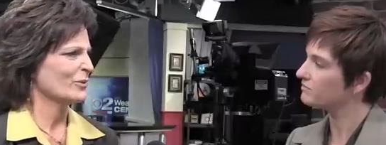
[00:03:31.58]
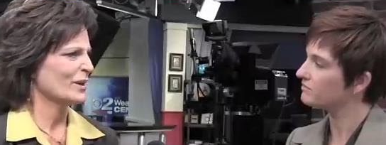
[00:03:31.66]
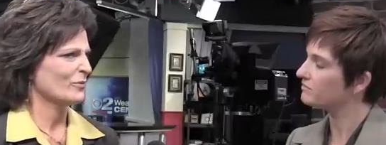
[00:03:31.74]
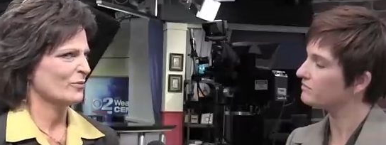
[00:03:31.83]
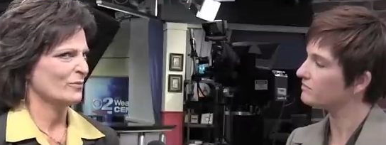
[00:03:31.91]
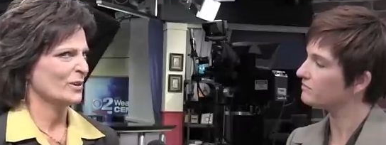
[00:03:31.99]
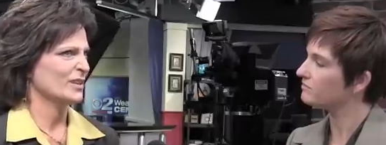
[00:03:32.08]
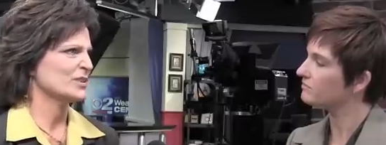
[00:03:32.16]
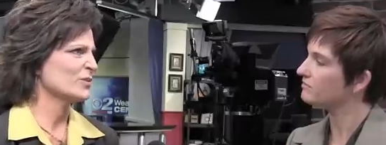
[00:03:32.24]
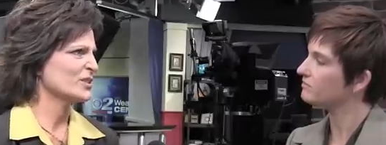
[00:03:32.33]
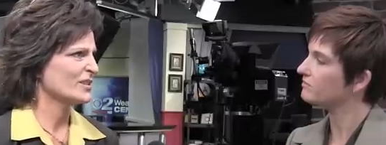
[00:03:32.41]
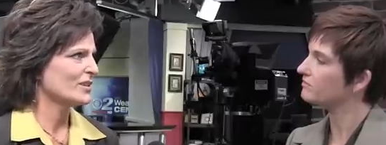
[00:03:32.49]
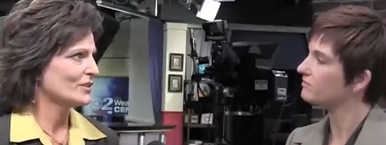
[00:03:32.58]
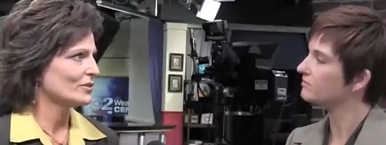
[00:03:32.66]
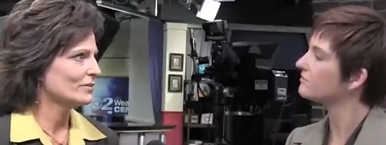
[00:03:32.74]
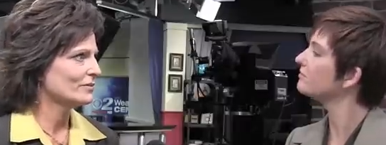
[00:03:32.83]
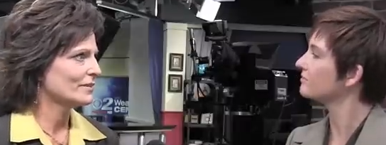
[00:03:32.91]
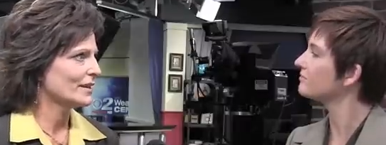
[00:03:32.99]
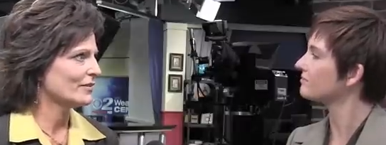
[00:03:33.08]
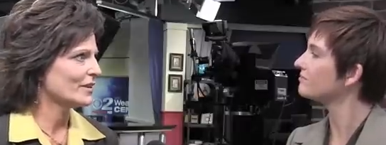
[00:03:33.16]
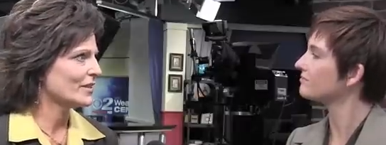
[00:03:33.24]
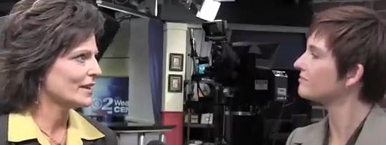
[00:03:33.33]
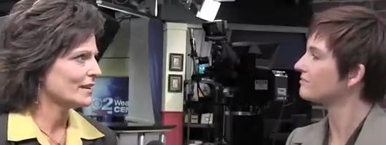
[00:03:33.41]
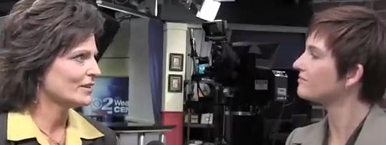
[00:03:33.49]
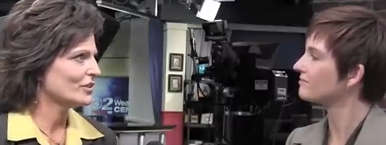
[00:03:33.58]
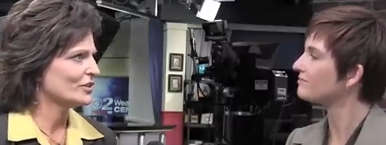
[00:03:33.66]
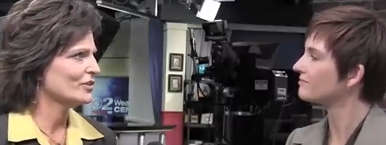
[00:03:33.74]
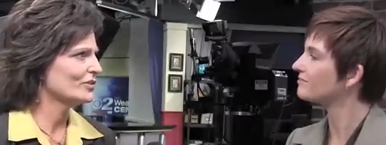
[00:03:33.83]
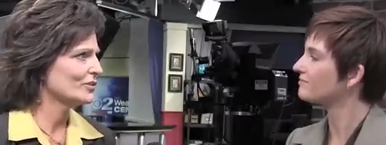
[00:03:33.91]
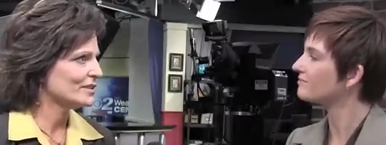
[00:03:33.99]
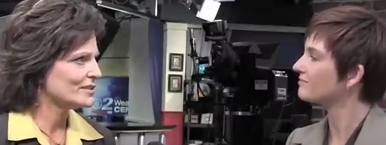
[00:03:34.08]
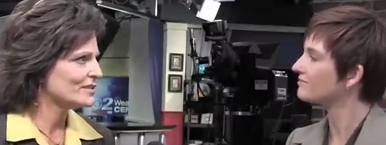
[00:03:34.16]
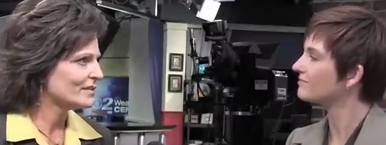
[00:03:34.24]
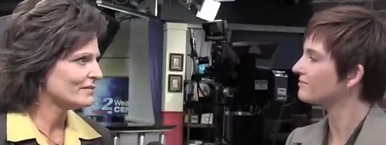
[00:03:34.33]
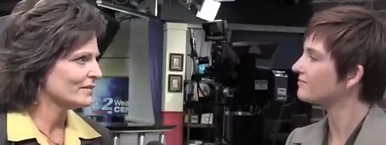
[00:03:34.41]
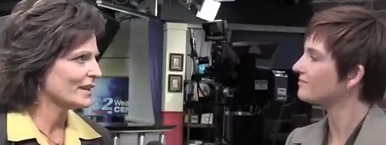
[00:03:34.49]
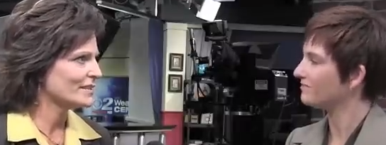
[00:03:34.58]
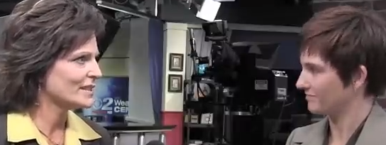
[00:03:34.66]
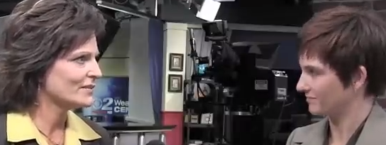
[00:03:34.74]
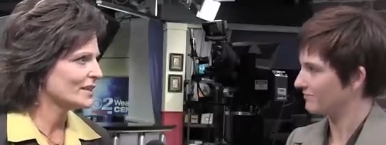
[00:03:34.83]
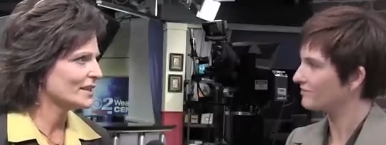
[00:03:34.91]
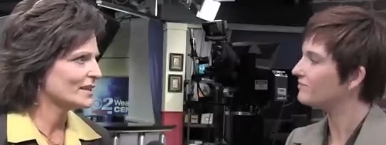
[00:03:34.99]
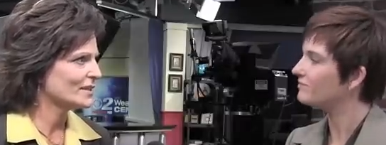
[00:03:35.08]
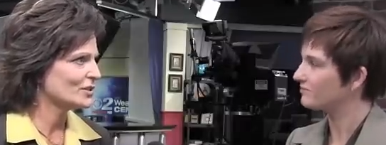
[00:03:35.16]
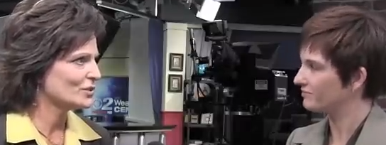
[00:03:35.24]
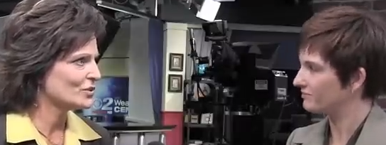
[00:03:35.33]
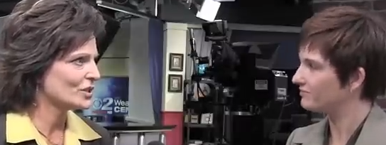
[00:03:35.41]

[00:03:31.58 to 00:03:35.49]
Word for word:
Speaker 1: well what what else would you do everything you do is on tv and you